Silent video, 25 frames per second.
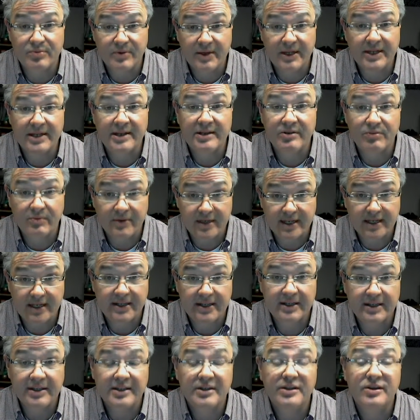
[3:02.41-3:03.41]
really,
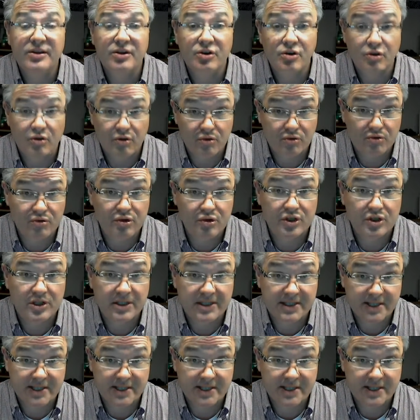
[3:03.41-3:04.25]
really the crucial